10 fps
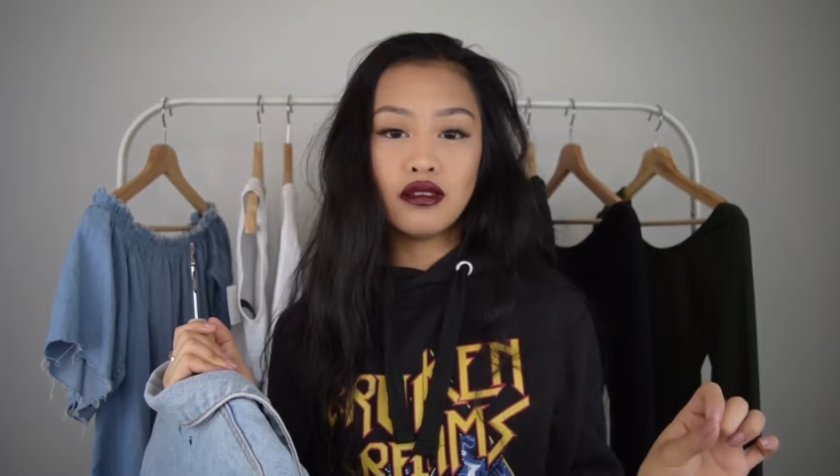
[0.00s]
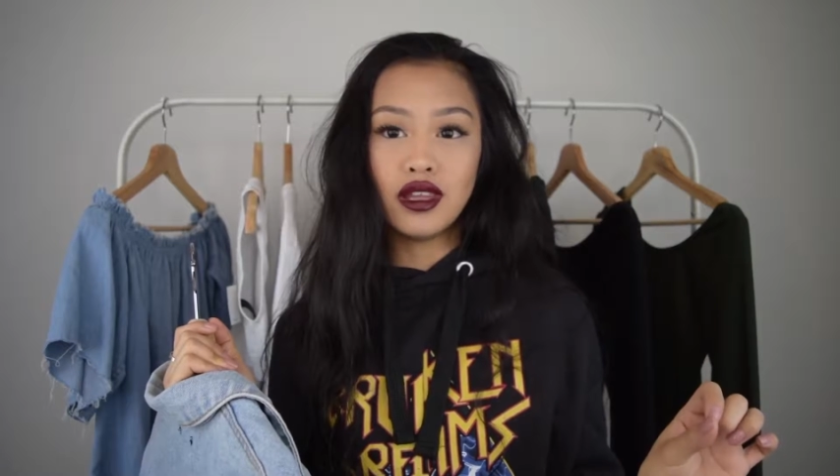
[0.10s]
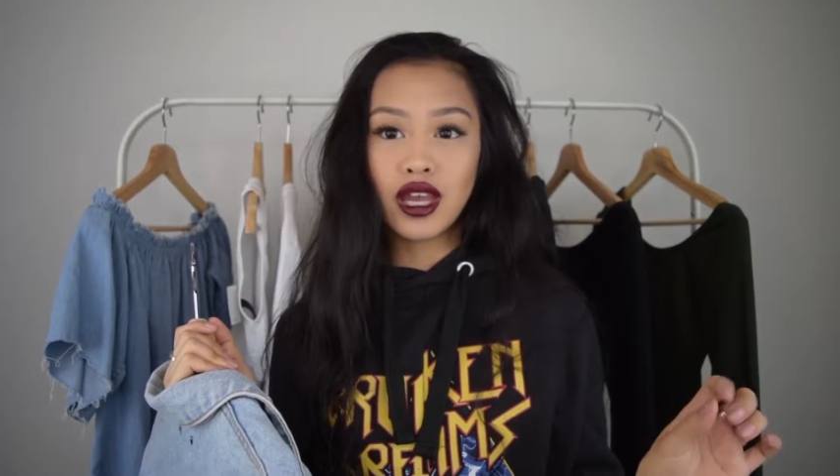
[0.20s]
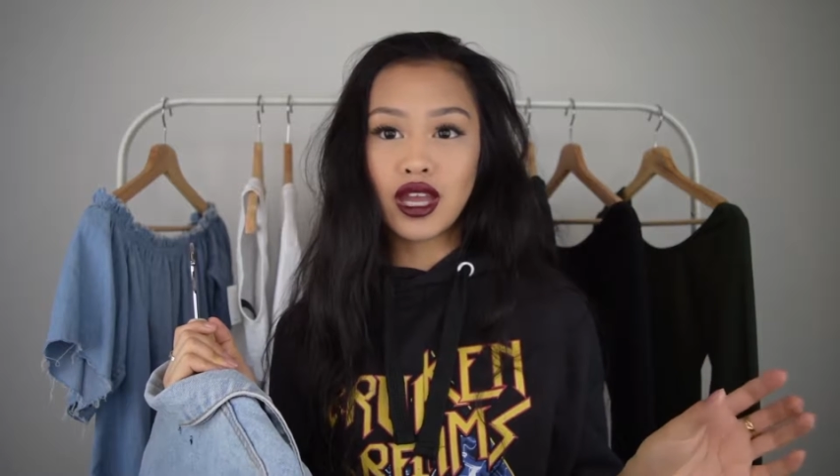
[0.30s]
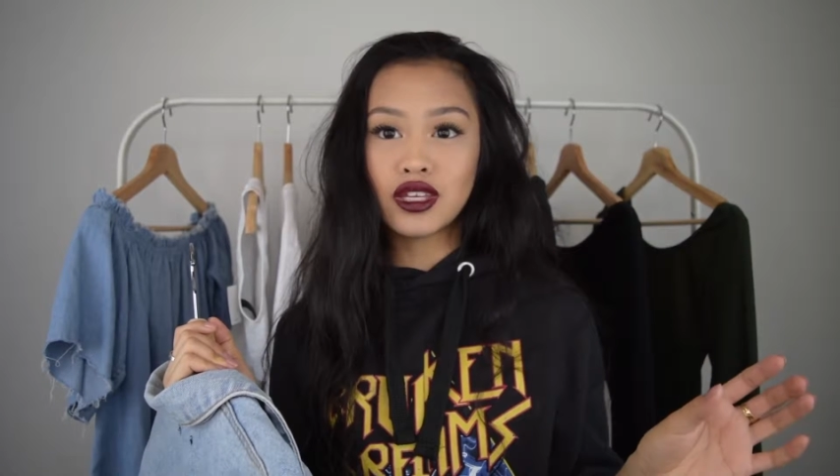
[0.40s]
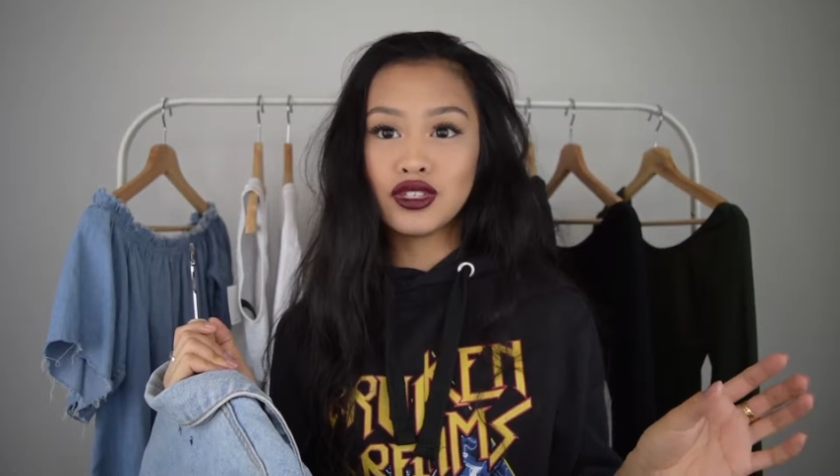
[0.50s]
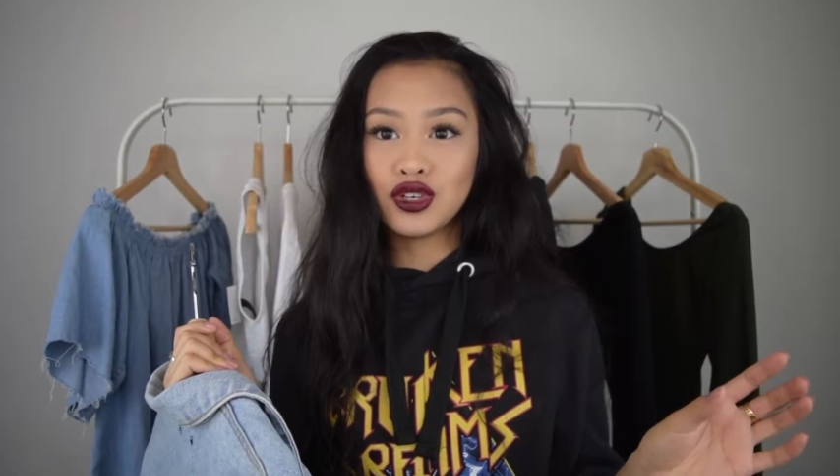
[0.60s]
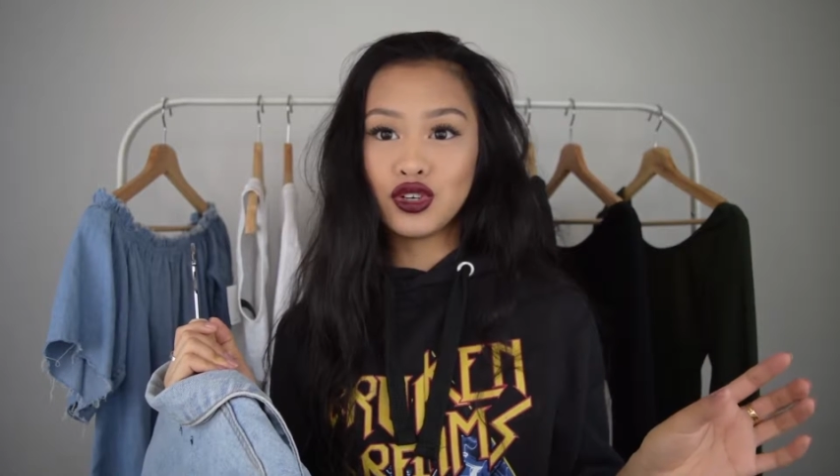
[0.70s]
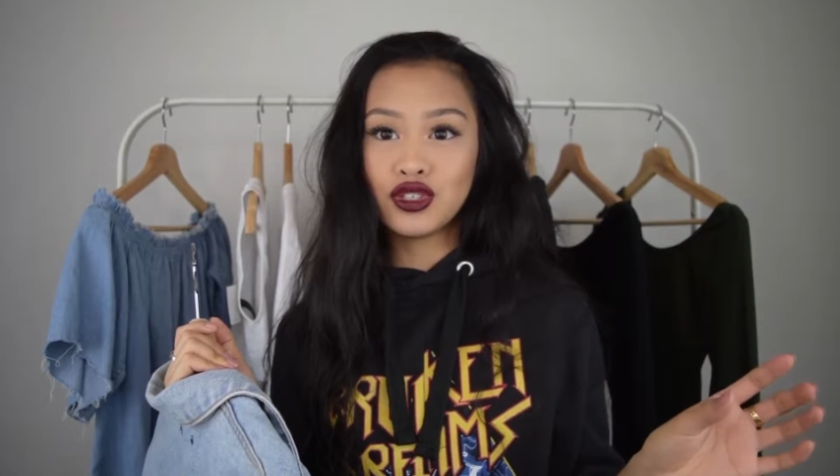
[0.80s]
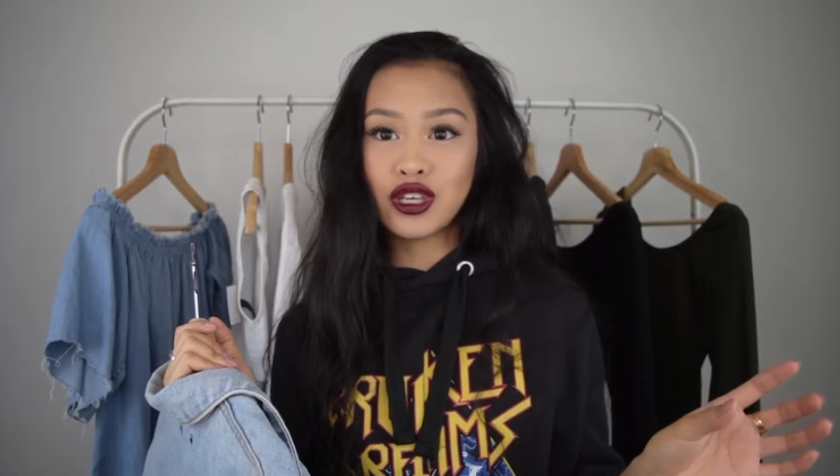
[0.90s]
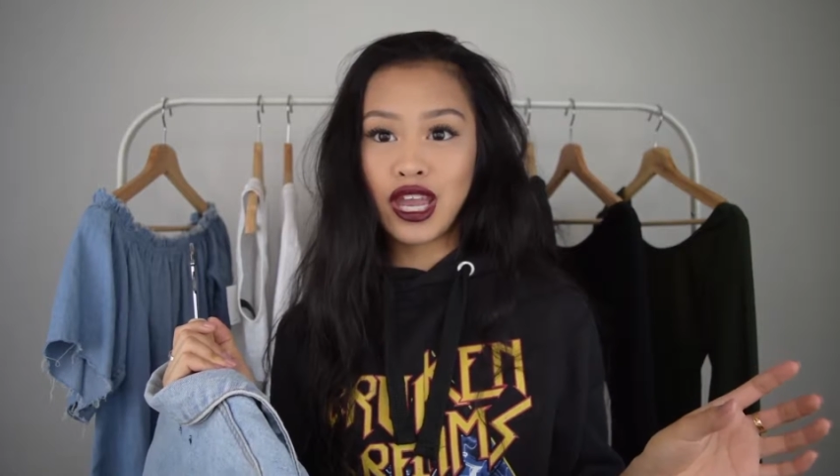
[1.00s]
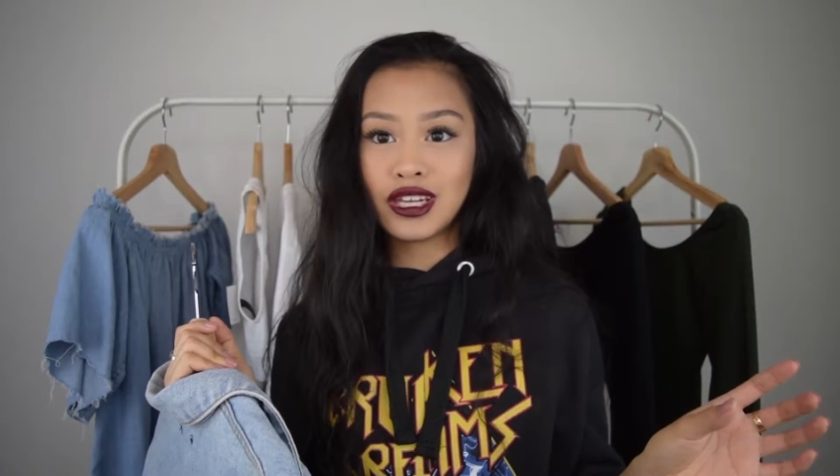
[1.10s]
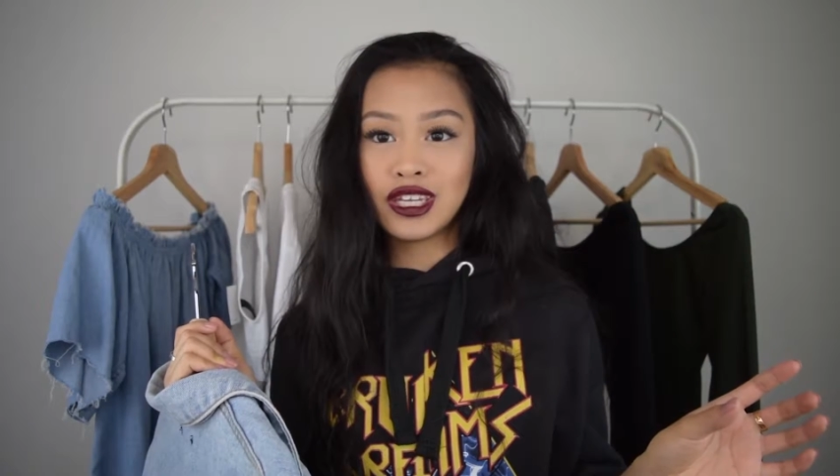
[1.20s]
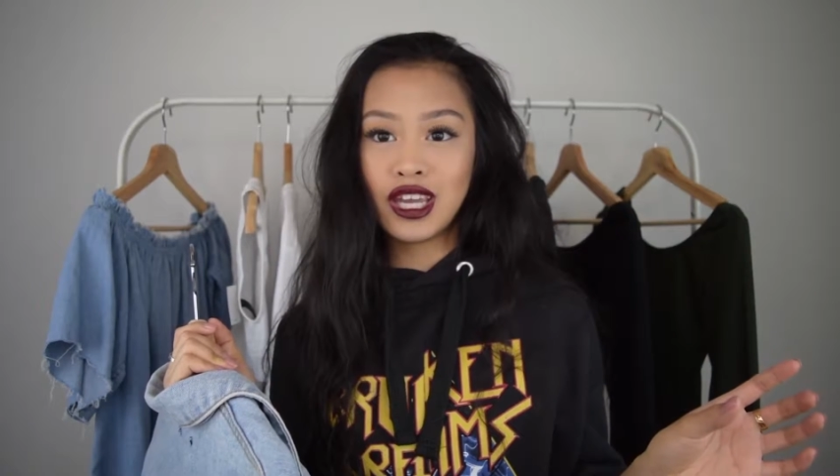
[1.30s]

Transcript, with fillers: like, I guess the girl scanned